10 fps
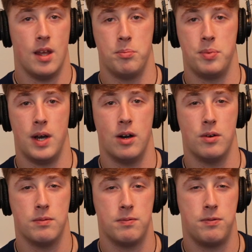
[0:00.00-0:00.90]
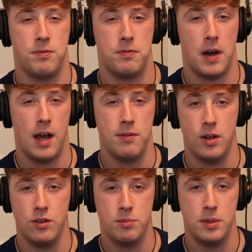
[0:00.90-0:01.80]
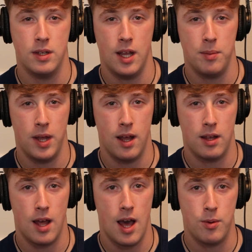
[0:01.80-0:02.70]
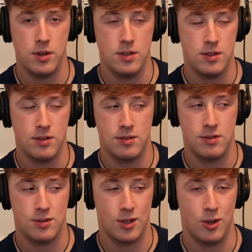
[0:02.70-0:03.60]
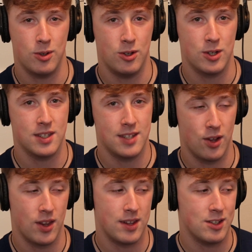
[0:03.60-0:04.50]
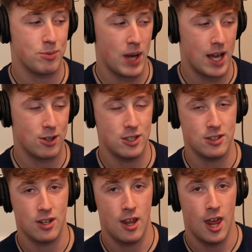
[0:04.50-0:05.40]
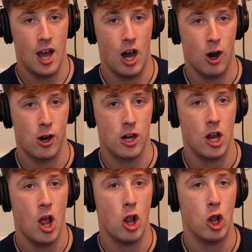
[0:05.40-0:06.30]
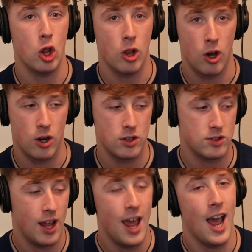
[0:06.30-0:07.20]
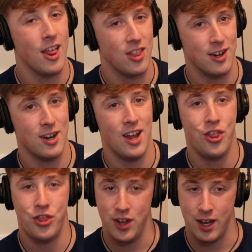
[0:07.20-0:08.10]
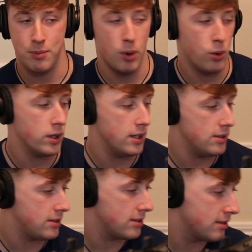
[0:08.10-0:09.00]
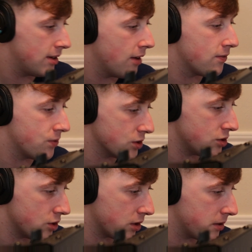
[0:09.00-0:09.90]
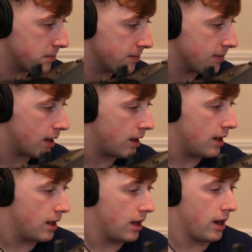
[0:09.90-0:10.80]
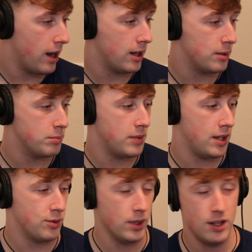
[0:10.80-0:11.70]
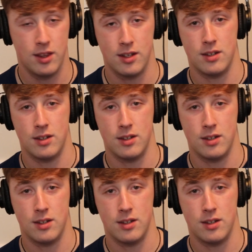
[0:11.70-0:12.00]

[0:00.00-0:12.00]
about 500 milliamp hours. So you can tell that these batteries are large. And they're thick boys, for sure. And really,